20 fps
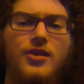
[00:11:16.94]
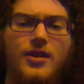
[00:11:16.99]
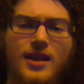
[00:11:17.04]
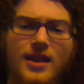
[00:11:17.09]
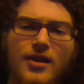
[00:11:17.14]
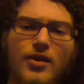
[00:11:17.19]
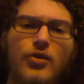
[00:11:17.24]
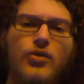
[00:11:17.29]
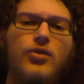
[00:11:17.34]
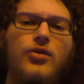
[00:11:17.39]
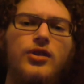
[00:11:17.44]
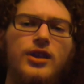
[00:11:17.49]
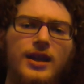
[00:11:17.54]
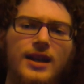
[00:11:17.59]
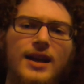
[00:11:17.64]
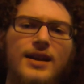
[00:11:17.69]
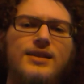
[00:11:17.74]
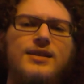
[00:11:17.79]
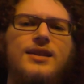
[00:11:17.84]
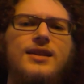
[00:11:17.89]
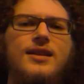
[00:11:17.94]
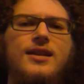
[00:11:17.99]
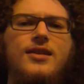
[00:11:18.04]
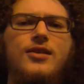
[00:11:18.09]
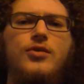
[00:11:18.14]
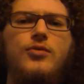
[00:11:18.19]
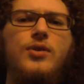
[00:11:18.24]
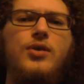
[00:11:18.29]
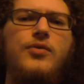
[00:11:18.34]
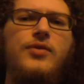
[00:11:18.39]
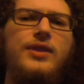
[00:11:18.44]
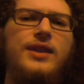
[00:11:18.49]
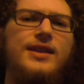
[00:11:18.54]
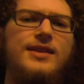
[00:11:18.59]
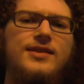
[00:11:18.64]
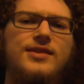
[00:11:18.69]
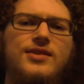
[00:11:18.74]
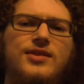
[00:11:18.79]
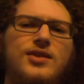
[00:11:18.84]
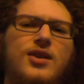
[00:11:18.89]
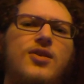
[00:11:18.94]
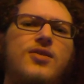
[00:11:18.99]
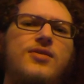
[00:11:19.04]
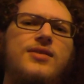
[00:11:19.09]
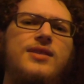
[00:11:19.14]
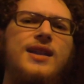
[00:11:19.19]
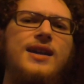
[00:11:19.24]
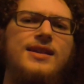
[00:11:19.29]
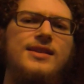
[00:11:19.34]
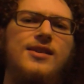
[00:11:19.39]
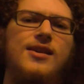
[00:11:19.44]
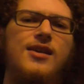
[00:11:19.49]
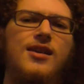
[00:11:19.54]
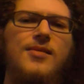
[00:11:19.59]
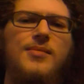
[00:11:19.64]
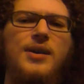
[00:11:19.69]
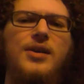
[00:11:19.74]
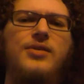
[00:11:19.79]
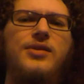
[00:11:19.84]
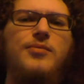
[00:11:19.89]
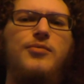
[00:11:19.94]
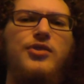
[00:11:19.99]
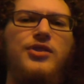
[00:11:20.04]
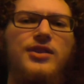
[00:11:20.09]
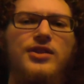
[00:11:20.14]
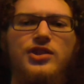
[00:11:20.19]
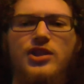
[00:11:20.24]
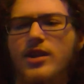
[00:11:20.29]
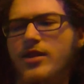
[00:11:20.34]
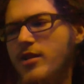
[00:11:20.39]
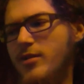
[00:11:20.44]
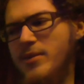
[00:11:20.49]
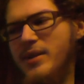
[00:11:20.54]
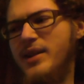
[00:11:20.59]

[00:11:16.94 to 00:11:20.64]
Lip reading: interconnected and interwoven, that it's just hard to not talk about them with each other,